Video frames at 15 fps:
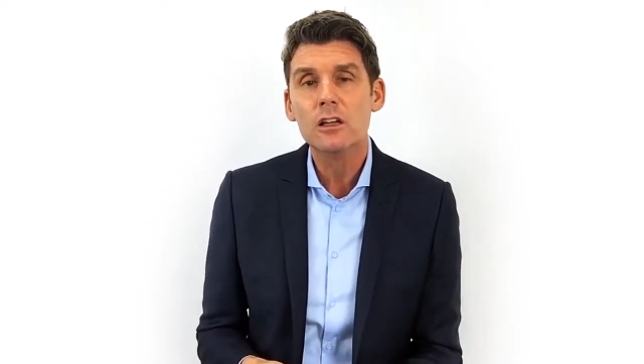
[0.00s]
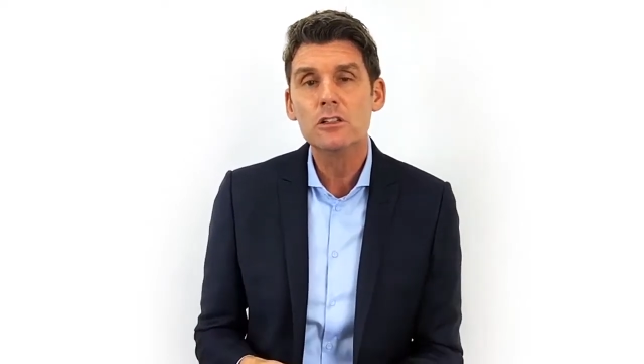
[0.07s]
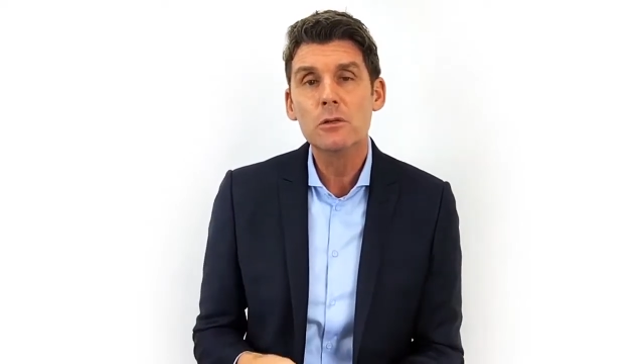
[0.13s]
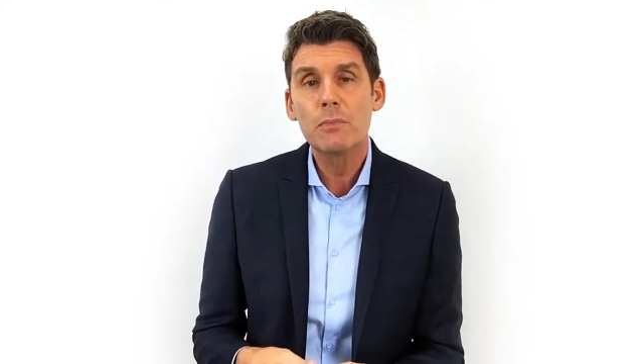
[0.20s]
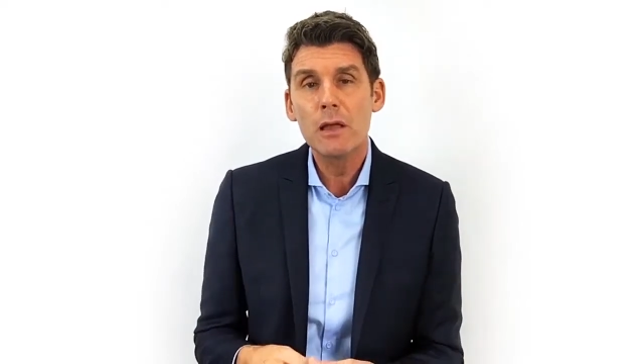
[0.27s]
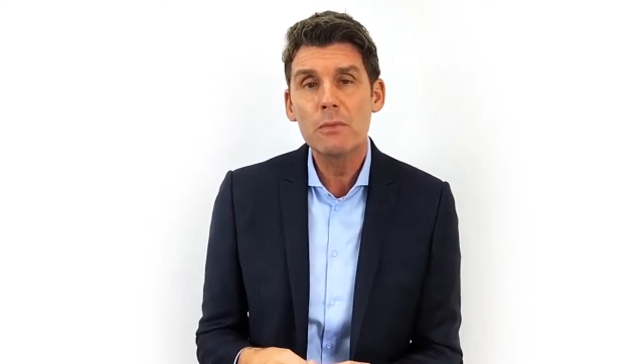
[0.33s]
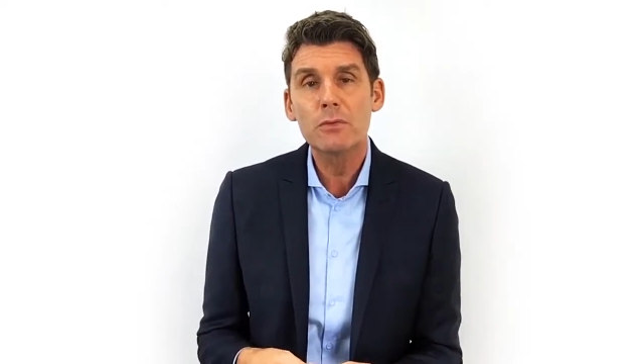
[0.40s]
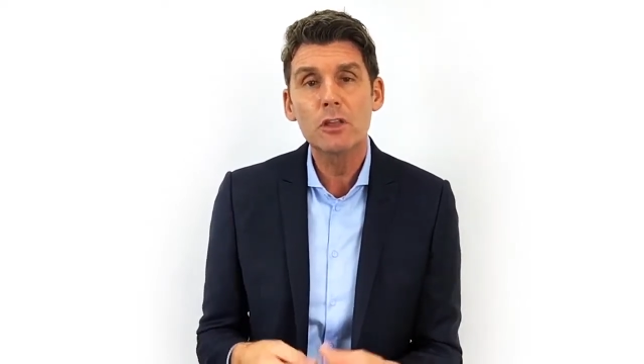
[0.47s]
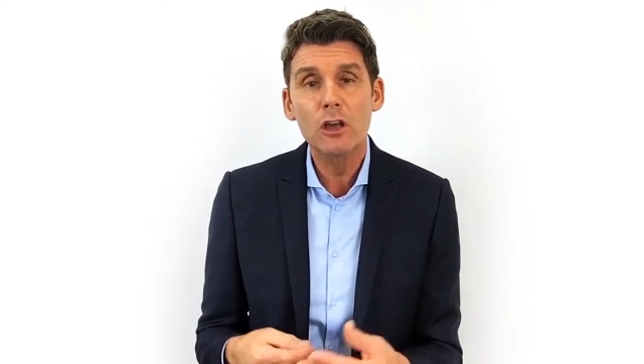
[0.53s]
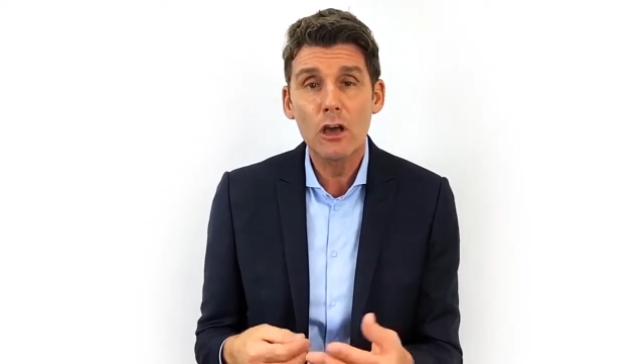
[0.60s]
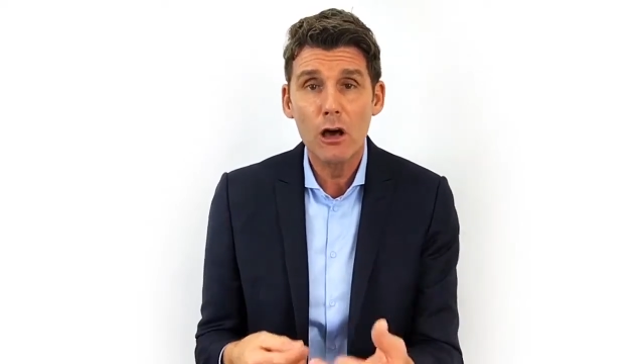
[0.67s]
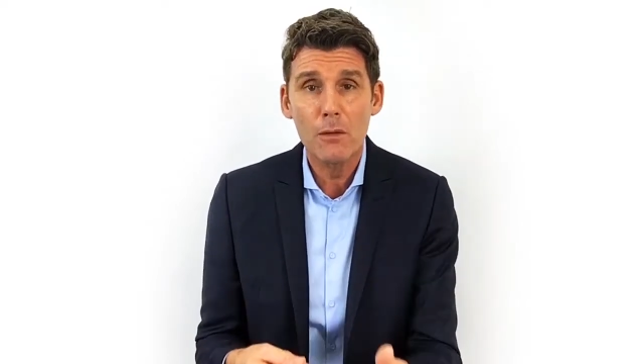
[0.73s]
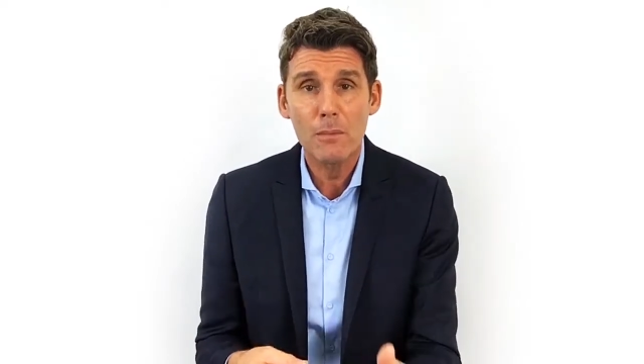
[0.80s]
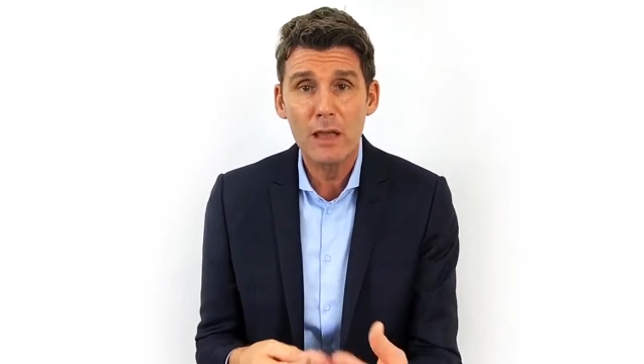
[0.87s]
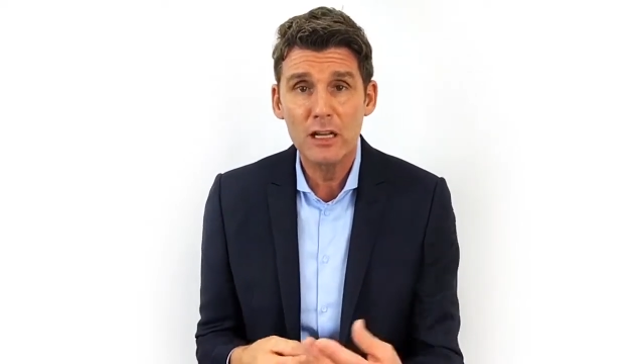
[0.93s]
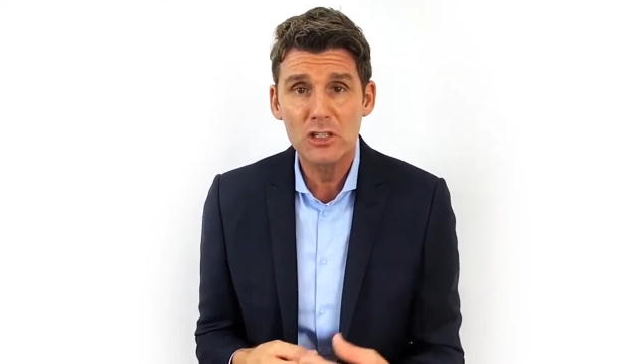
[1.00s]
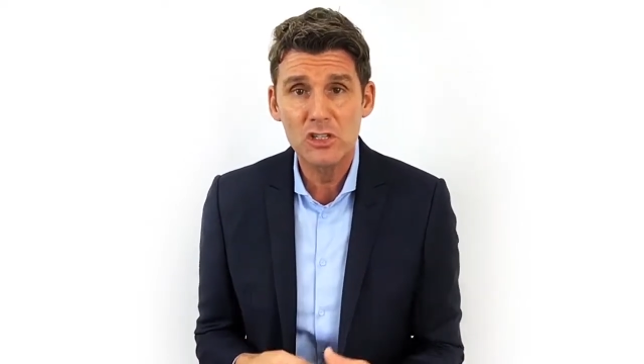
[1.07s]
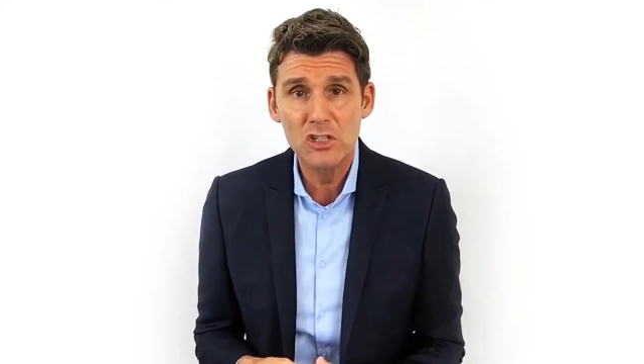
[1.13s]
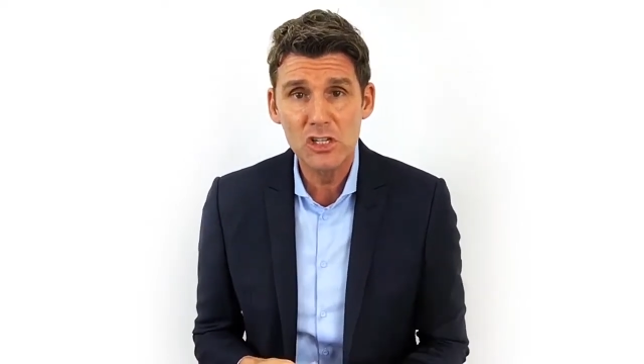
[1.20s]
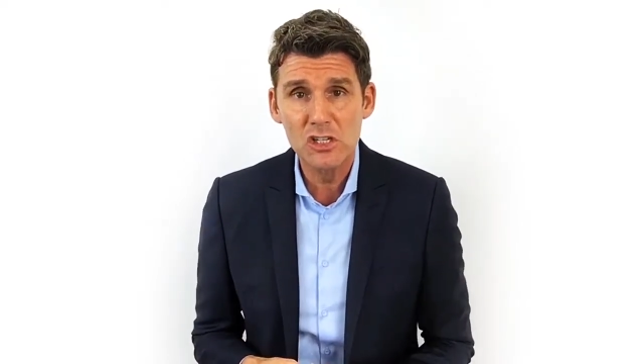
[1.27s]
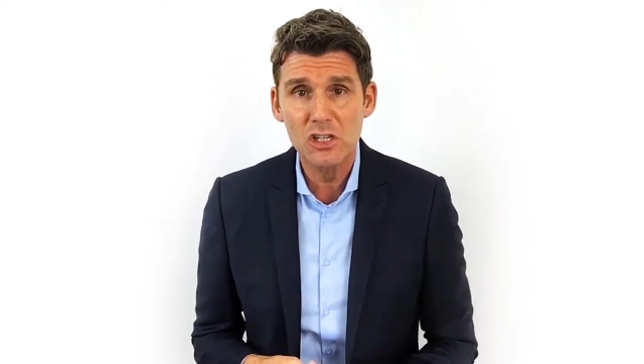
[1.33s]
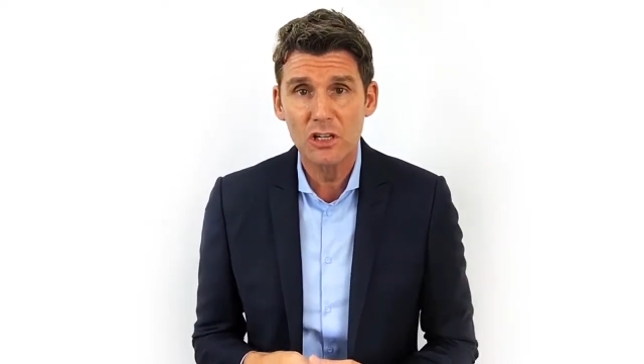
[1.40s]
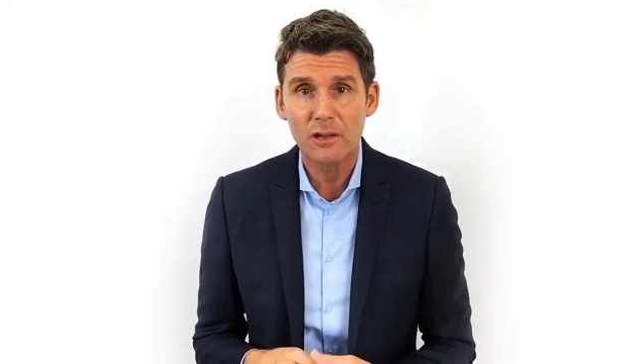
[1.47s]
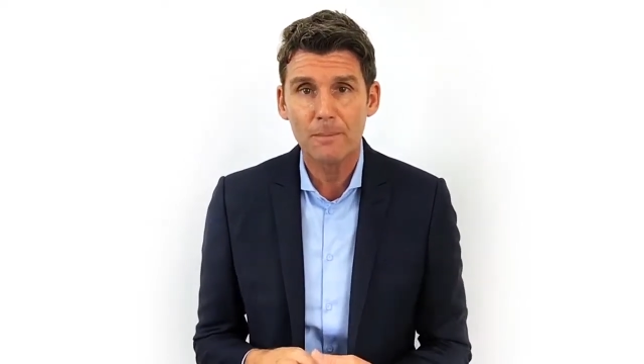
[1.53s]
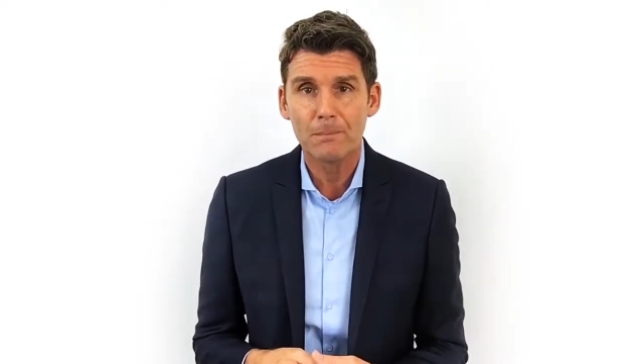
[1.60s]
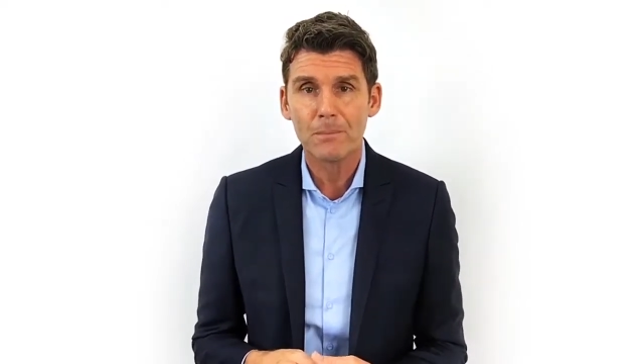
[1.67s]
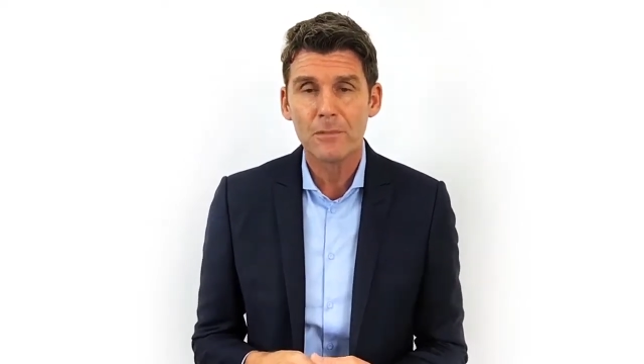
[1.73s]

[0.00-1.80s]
to people that can't make a decision.